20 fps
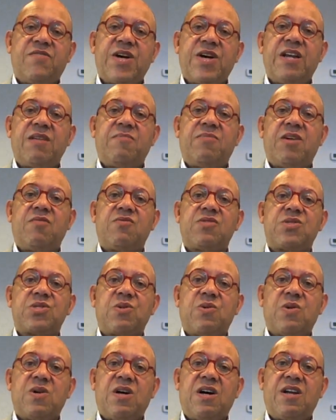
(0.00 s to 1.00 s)
Forget about what's
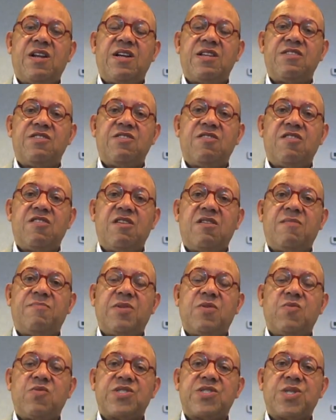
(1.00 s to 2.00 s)
going on in Europe
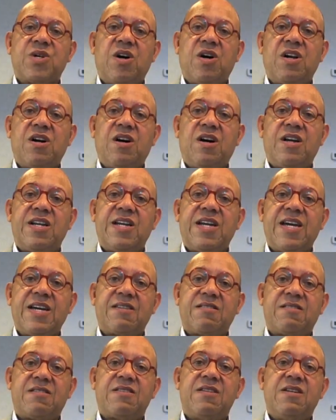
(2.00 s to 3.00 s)
and what's going on in
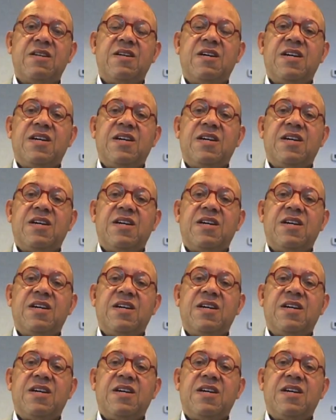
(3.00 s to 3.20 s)
England.